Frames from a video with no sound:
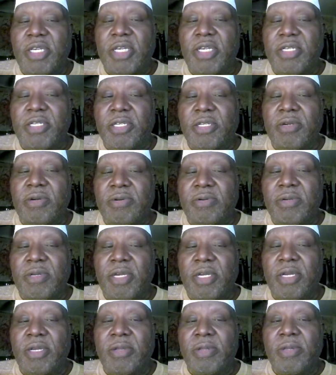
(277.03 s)
that Fellow
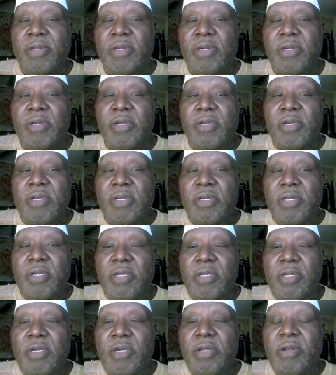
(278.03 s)
the Boy has
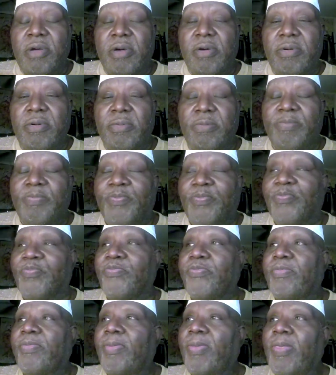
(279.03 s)
managed to
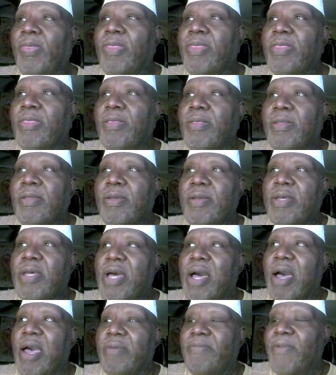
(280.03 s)

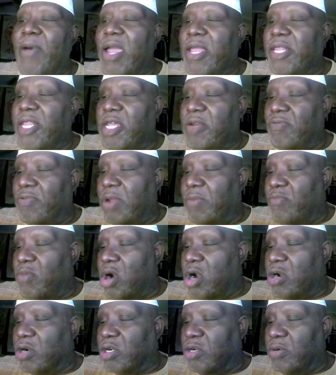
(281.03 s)
accumulate
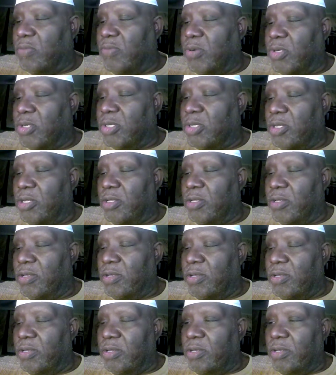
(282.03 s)
the land that he
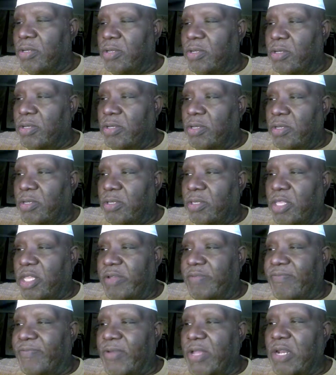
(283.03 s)
owns. He's
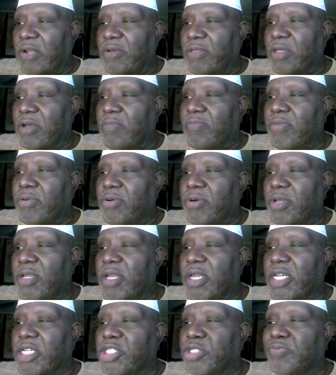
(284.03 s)
about to get another
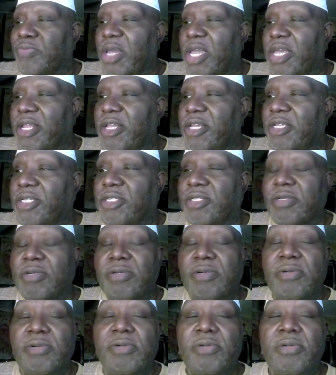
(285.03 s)
piece of land.
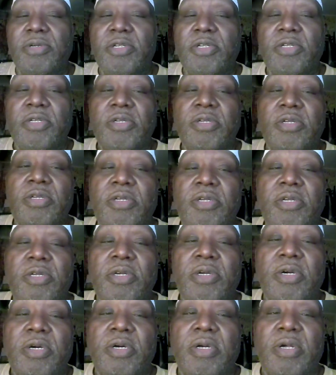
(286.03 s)
He's leased
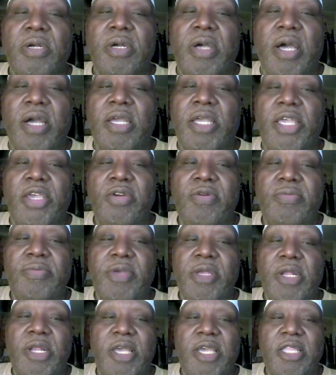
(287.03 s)
land to
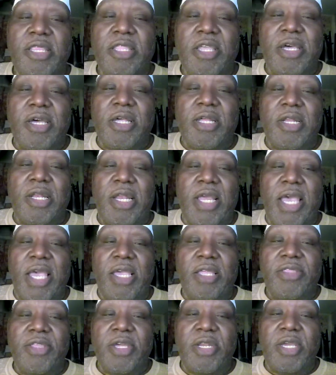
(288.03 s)
grow maize
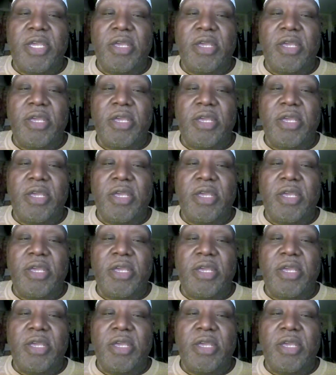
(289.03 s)
on.